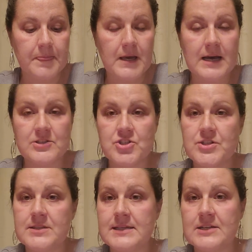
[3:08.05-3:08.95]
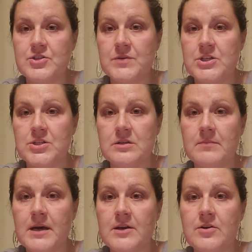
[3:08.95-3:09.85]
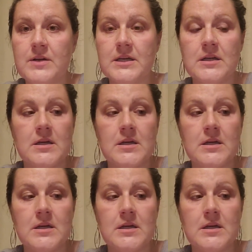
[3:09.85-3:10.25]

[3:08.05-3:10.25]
oxygen saturation monitoring.